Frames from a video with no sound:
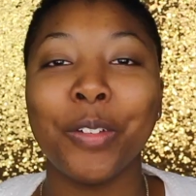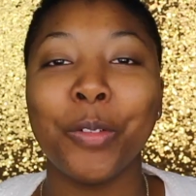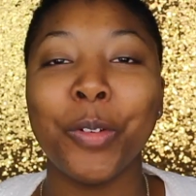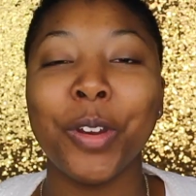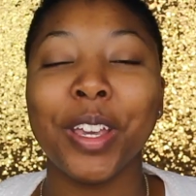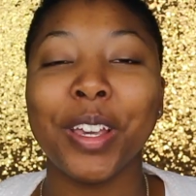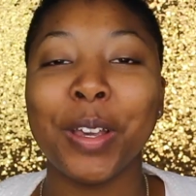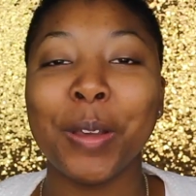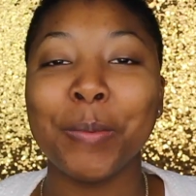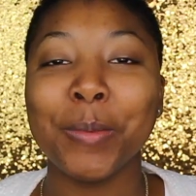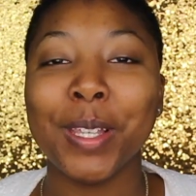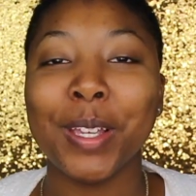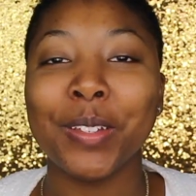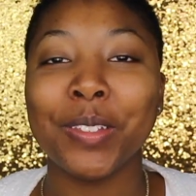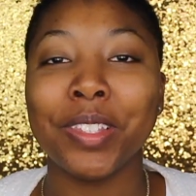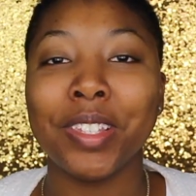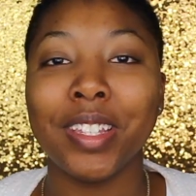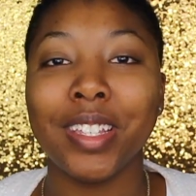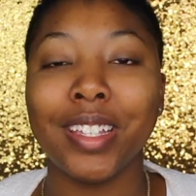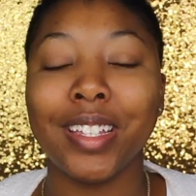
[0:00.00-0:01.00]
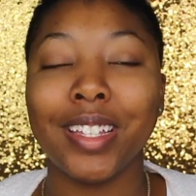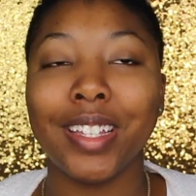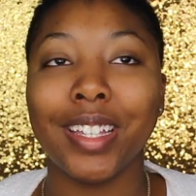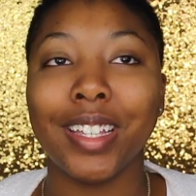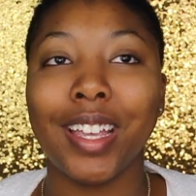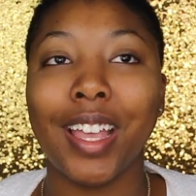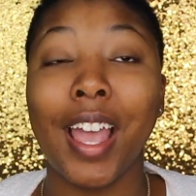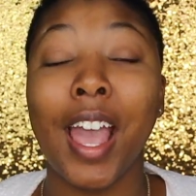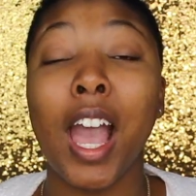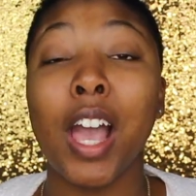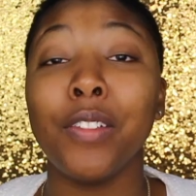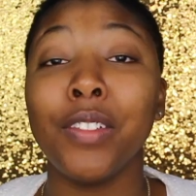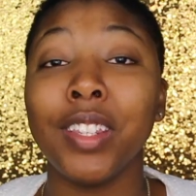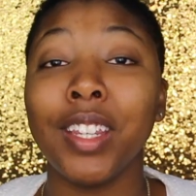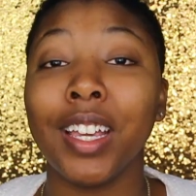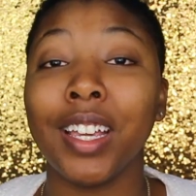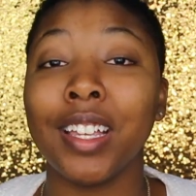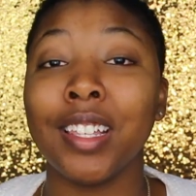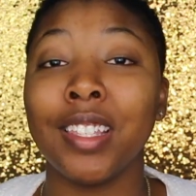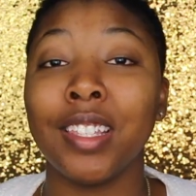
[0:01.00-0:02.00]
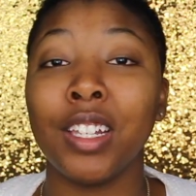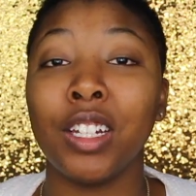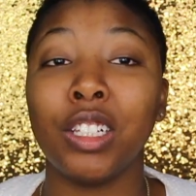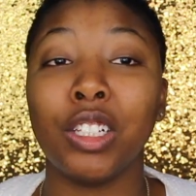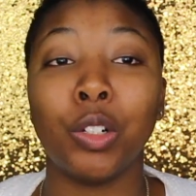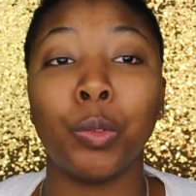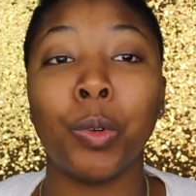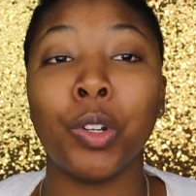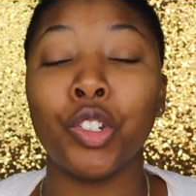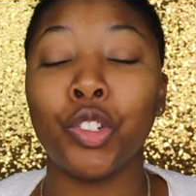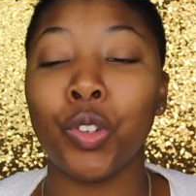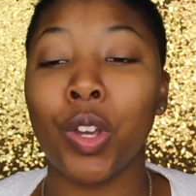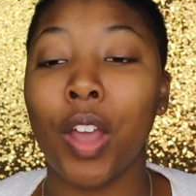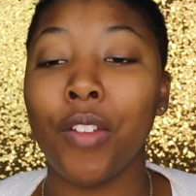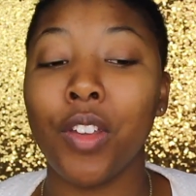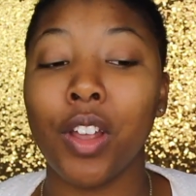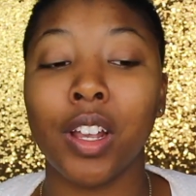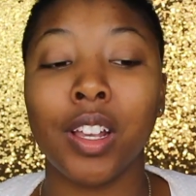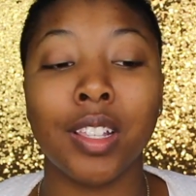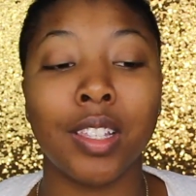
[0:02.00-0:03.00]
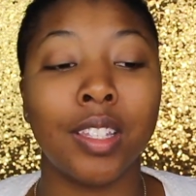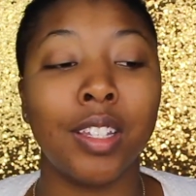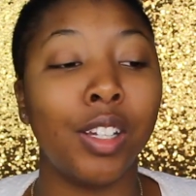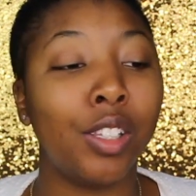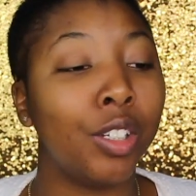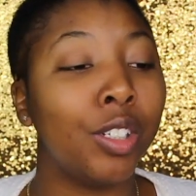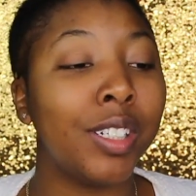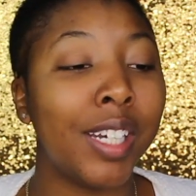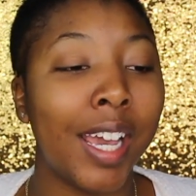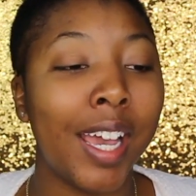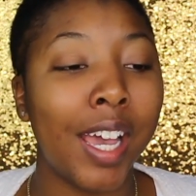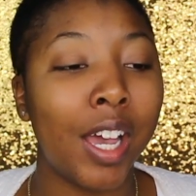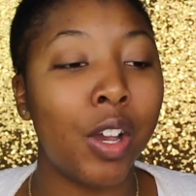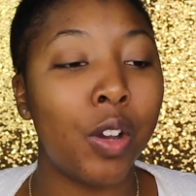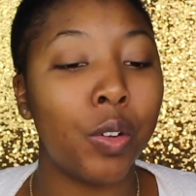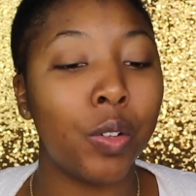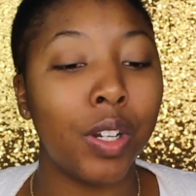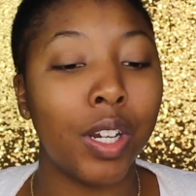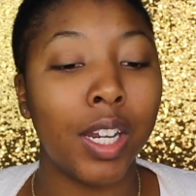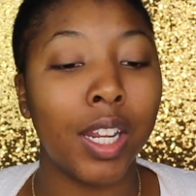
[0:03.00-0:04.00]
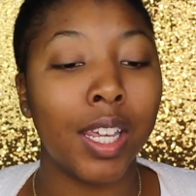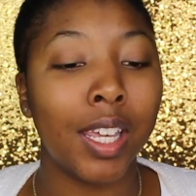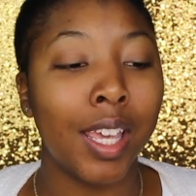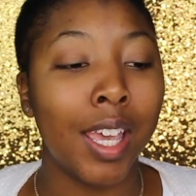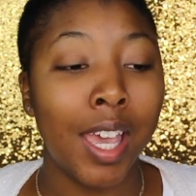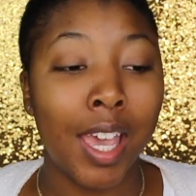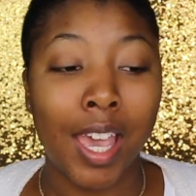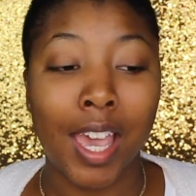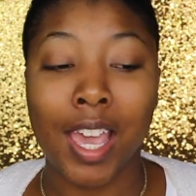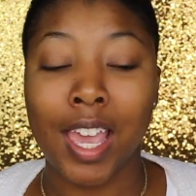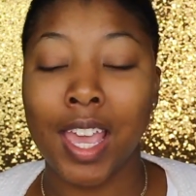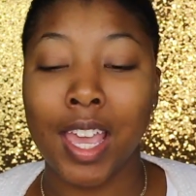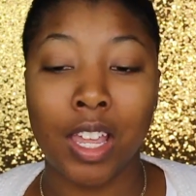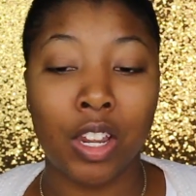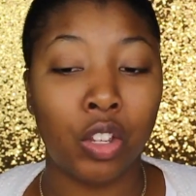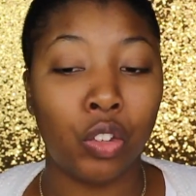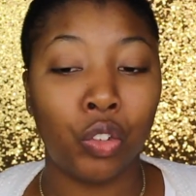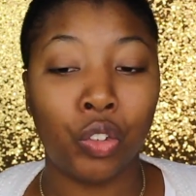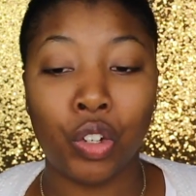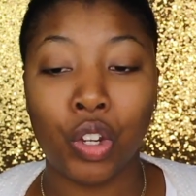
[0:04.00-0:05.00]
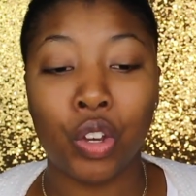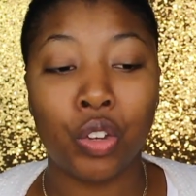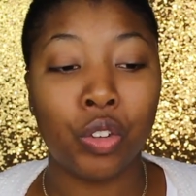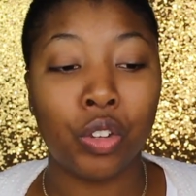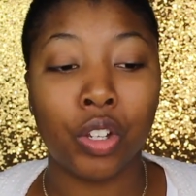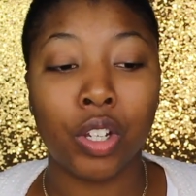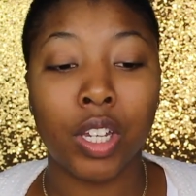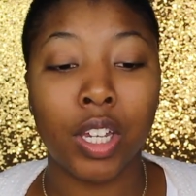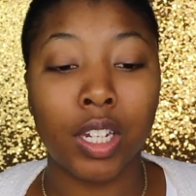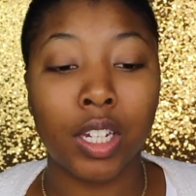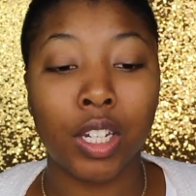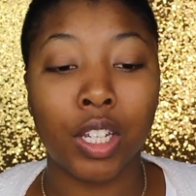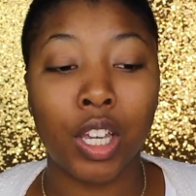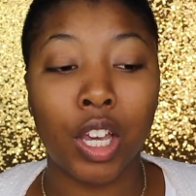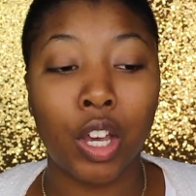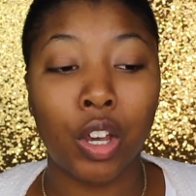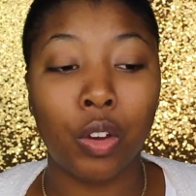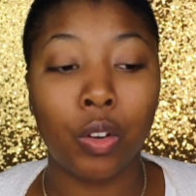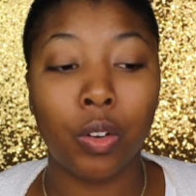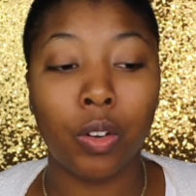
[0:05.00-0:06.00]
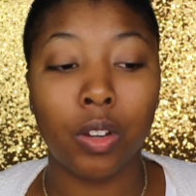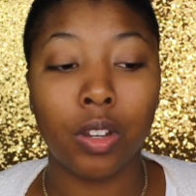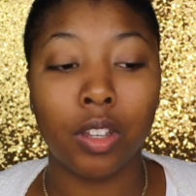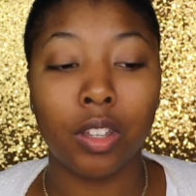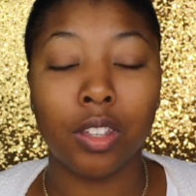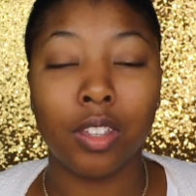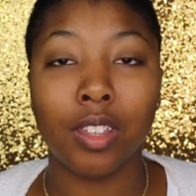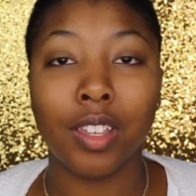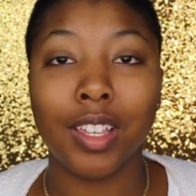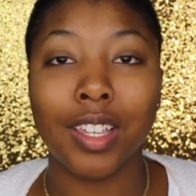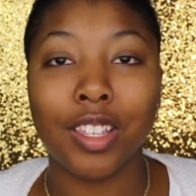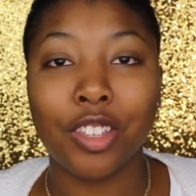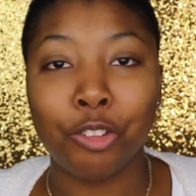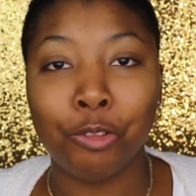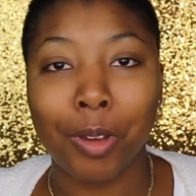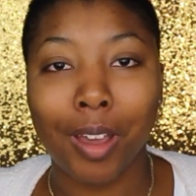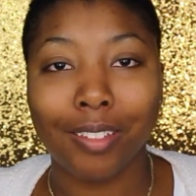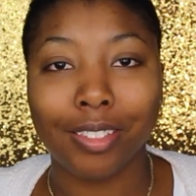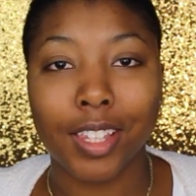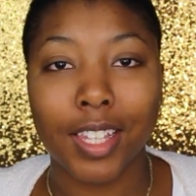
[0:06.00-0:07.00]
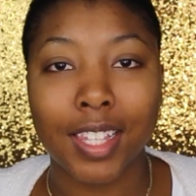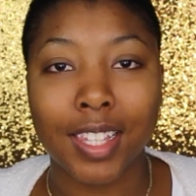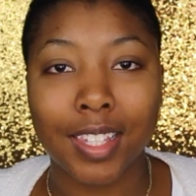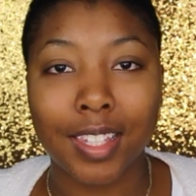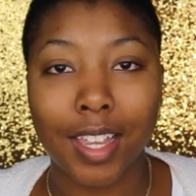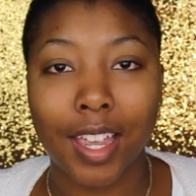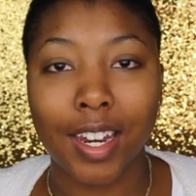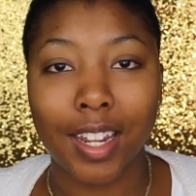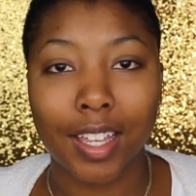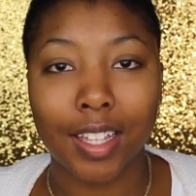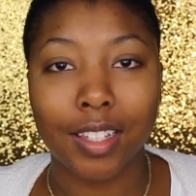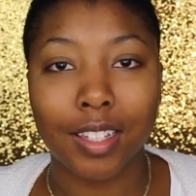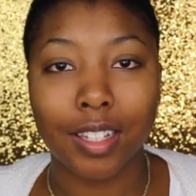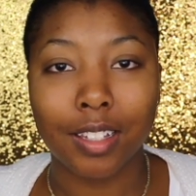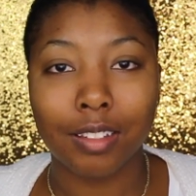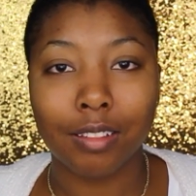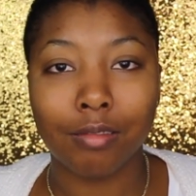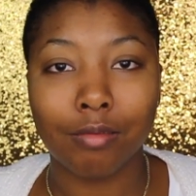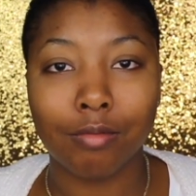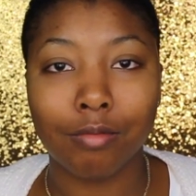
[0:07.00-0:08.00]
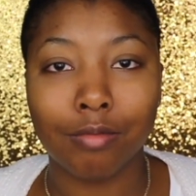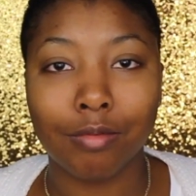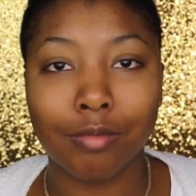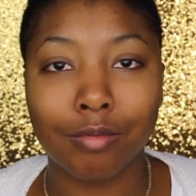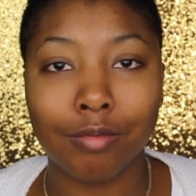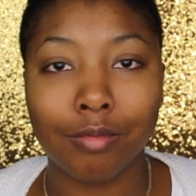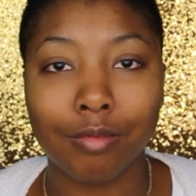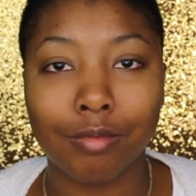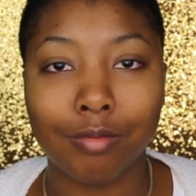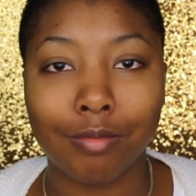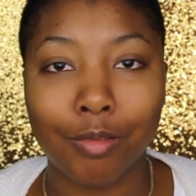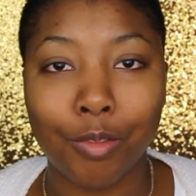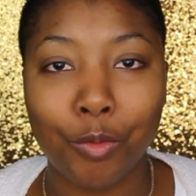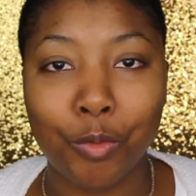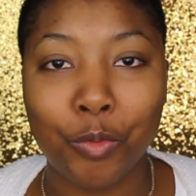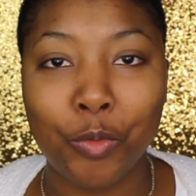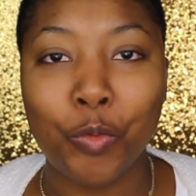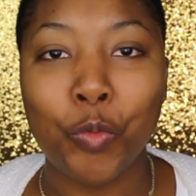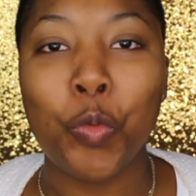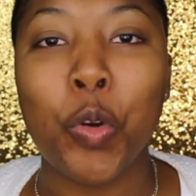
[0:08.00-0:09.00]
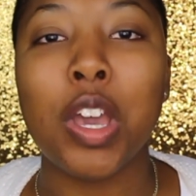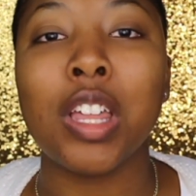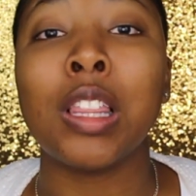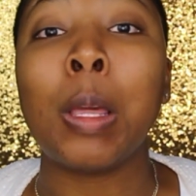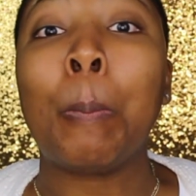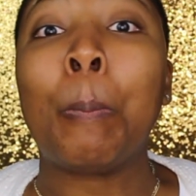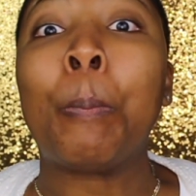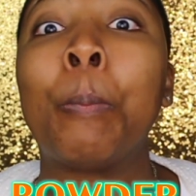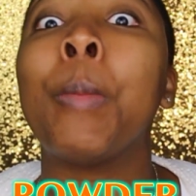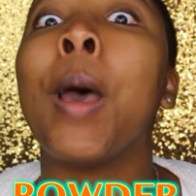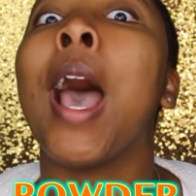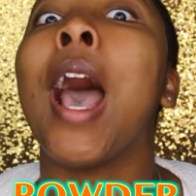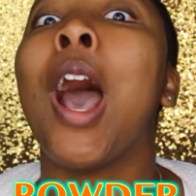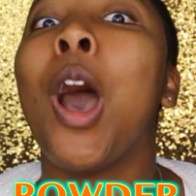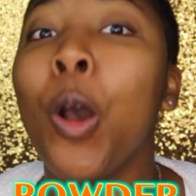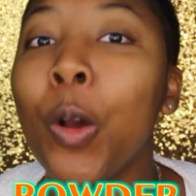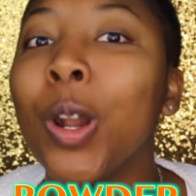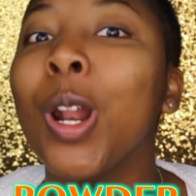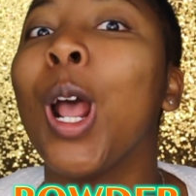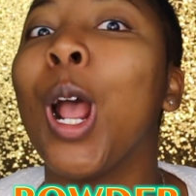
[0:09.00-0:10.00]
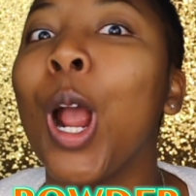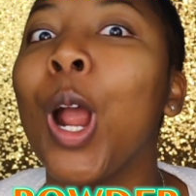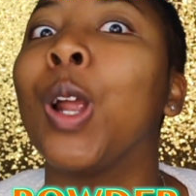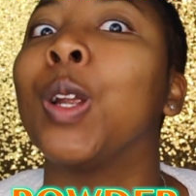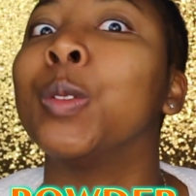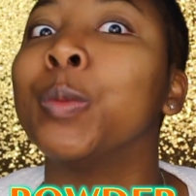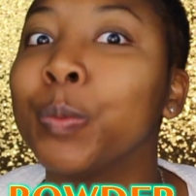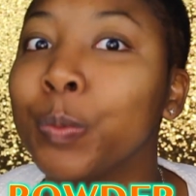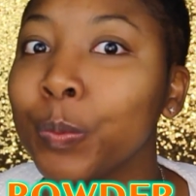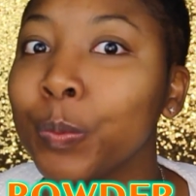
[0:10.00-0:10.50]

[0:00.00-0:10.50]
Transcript: When it comes down to having that concealer, once you have your concealer down and you know you're good to go, you have to set it with the powder.